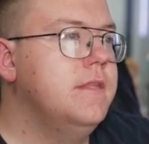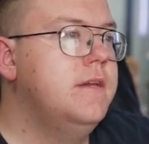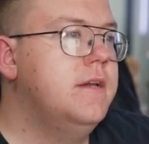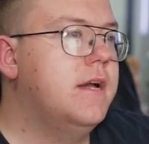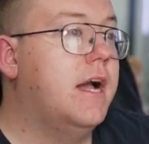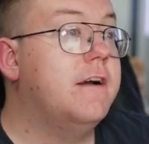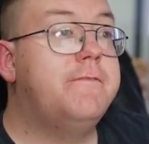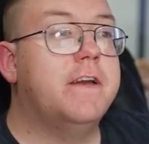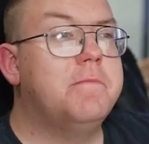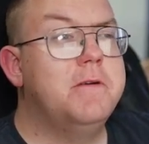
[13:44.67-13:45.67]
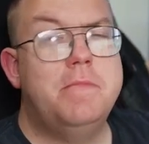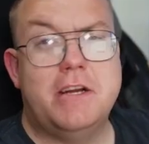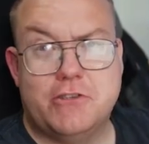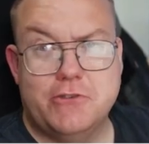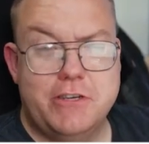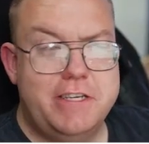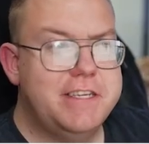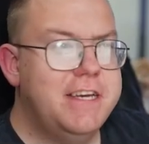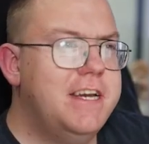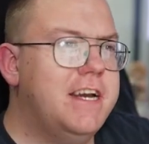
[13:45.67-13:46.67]
Figma Metroid,
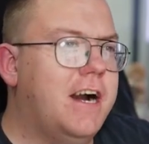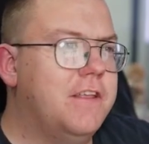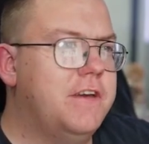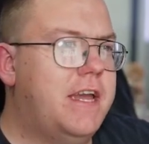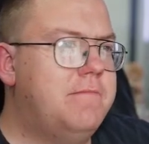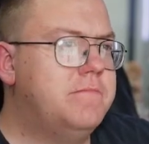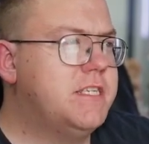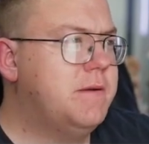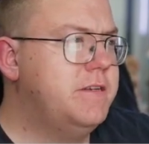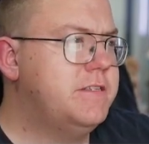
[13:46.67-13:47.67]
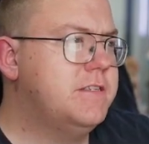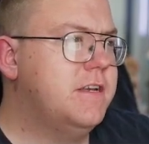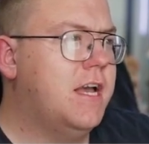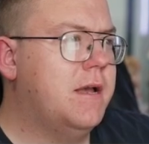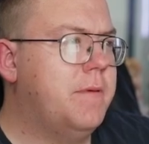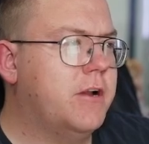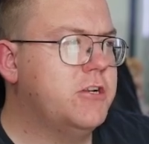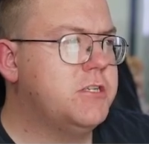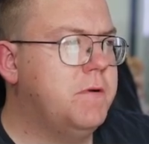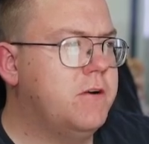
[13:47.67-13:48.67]
other M Samus by Good
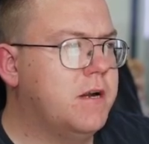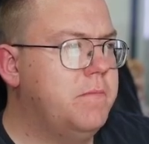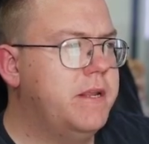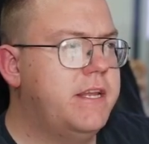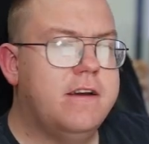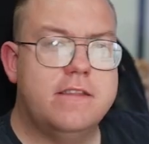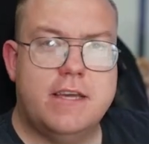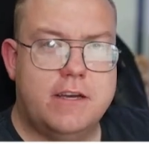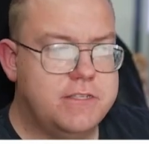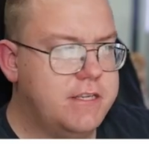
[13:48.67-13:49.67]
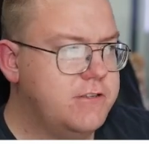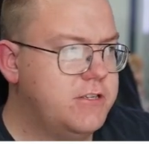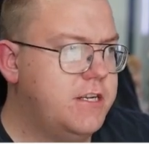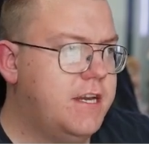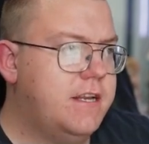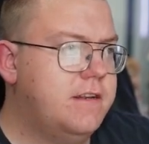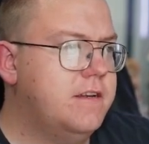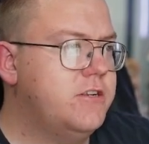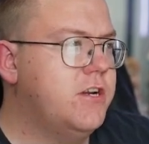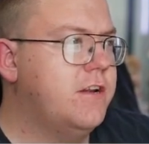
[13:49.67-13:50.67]
Smile Company, 9,800 yen,
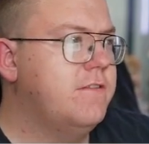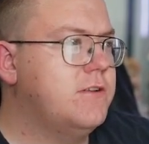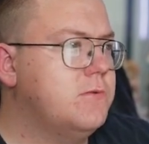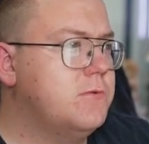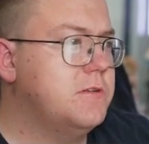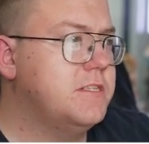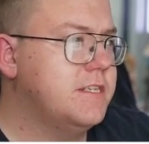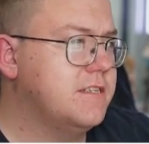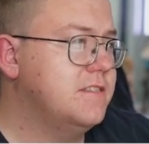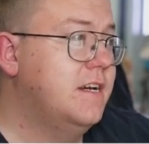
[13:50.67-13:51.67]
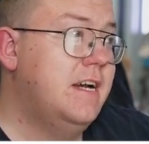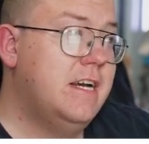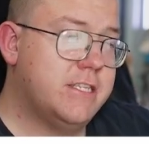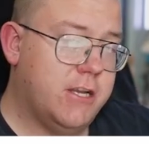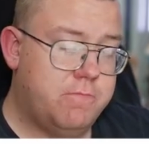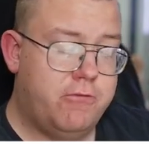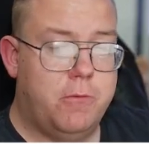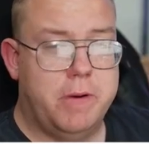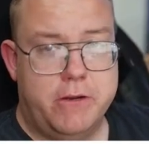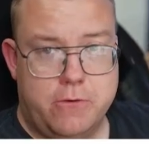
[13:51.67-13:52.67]
January 2026. So
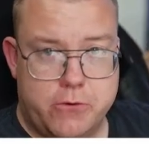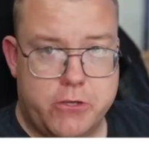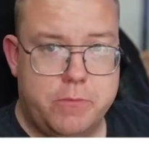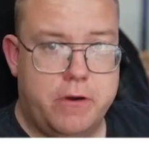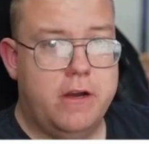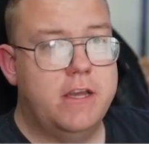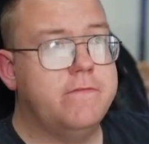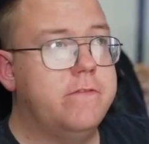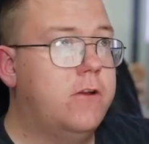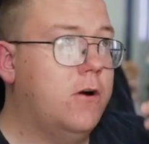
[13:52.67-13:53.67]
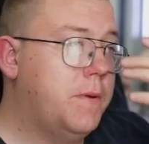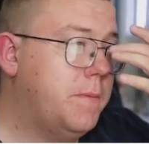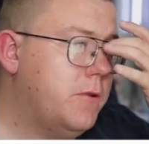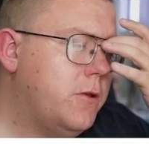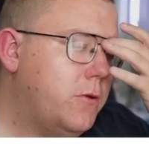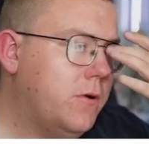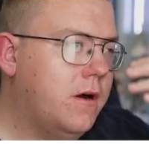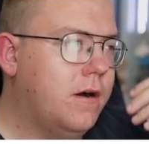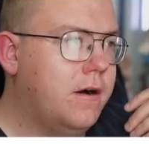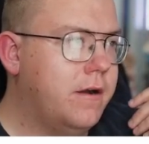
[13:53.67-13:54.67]
probably an auto buy for a lot of people who
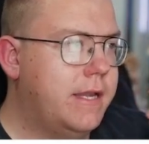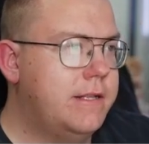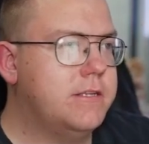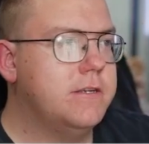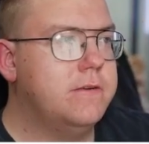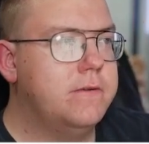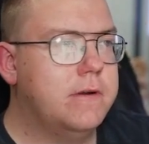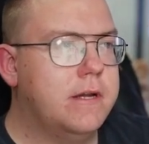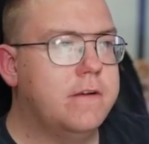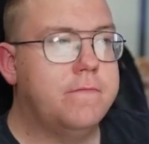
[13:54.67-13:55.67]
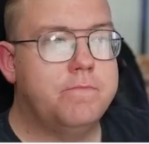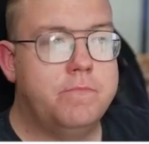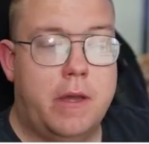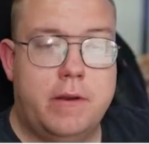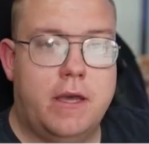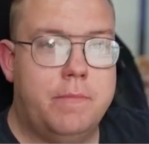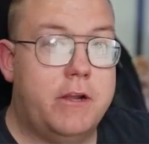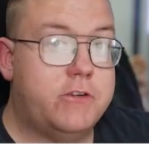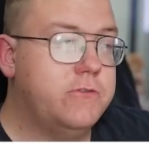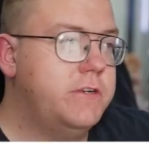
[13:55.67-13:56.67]
are into
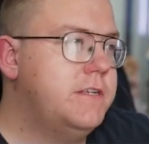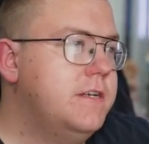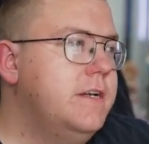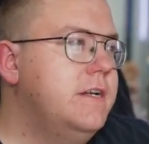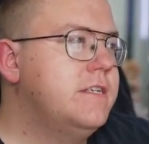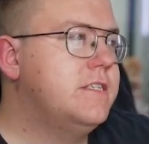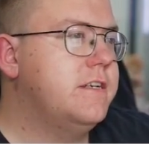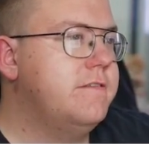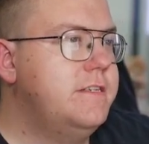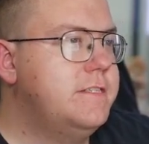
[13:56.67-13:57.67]
Metroid series.